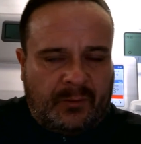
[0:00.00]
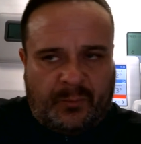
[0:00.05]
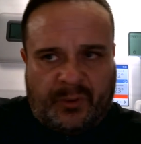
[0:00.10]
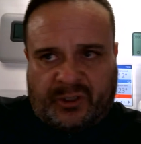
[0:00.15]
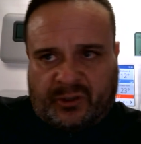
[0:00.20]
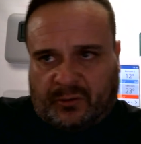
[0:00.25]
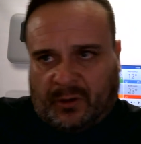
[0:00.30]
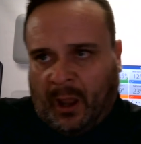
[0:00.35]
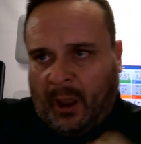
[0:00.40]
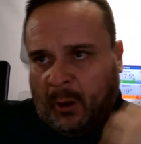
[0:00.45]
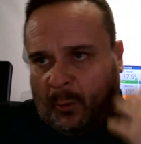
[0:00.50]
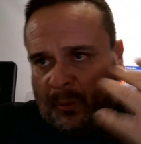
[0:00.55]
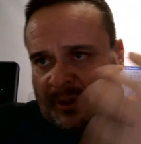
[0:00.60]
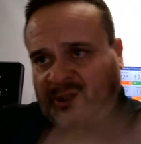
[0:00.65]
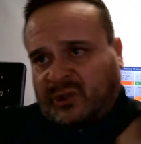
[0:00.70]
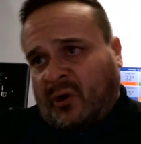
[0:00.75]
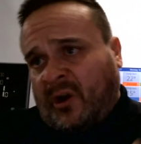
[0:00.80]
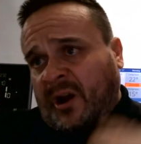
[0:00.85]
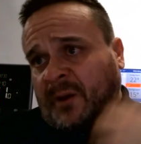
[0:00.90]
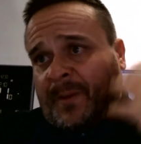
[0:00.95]
We're, we're
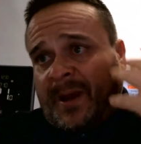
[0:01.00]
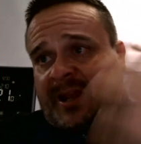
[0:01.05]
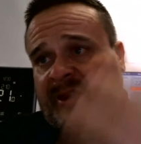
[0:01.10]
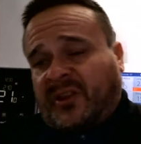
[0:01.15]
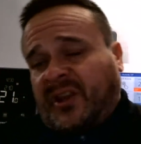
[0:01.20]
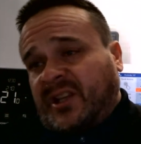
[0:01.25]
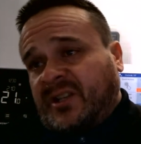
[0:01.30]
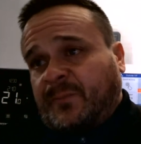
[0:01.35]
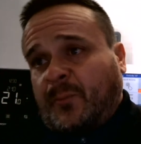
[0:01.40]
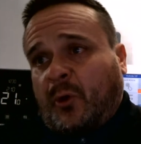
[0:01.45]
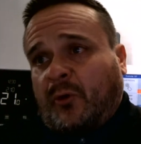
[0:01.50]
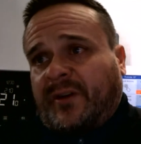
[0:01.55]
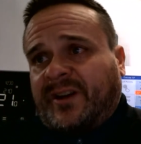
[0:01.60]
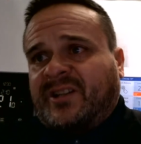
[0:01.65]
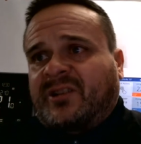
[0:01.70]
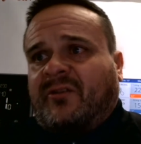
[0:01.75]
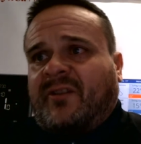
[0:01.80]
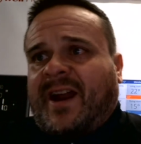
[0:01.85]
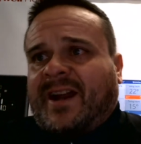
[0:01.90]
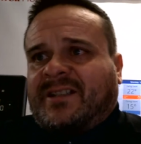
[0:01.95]
trying to make things more
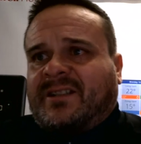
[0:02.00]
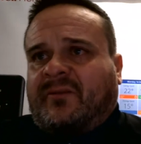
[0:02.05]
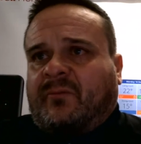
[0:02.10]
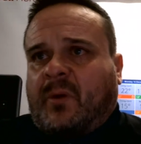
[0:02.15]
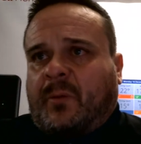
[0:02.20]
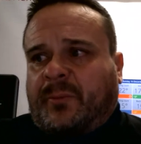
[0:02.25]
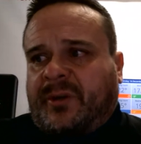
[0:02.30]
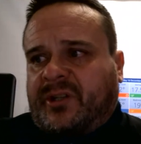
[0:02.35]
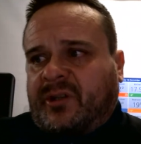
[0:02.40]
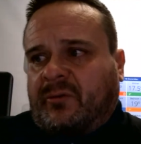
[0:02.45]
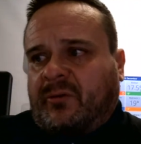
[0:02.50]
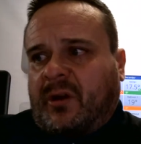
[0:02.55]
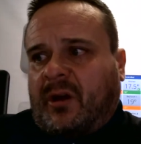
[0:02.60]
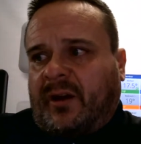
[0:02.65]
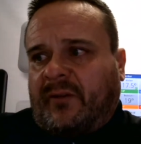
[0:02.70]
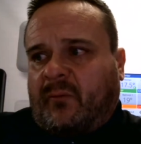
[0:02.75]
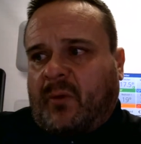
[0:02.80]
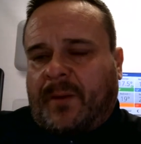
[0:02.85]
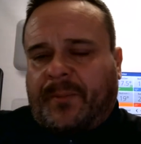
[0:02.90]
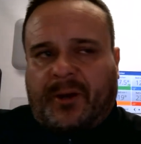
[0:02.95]
interactive when we do
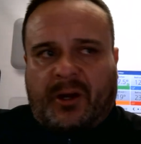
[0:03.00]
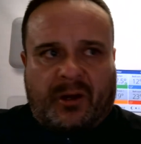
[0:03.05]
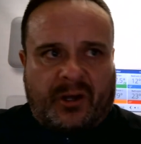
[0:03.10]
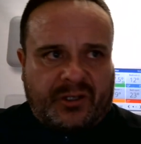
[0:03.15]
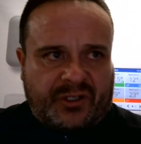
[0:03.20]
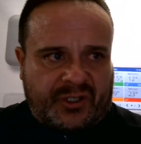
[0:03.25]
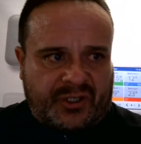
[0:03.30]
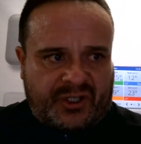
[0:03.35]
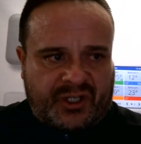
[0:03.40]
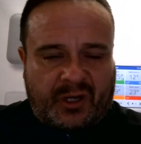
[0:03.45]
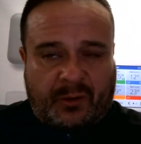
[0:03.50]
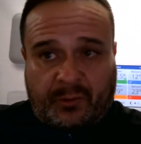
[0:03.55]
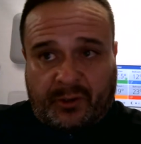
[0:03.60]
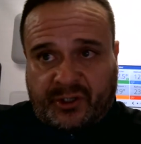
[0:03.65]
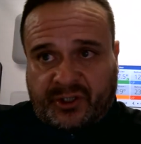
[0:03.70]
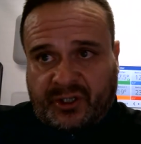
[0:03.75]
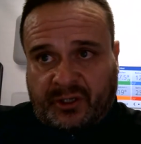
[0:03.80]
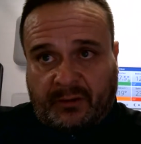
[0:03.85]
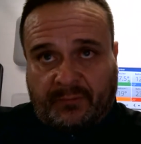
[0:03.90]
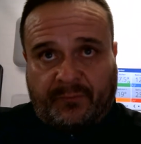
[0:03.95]
live webinars and so on
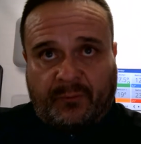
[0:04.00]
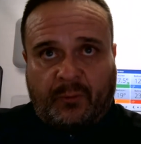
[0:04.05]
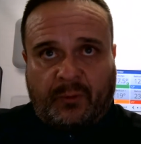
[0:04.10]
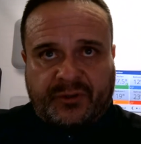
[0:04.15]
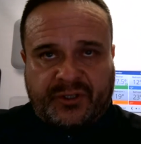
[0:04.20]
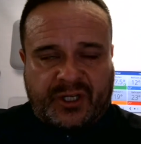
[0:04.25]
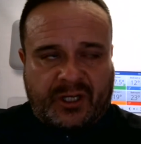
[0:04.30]
and so forth.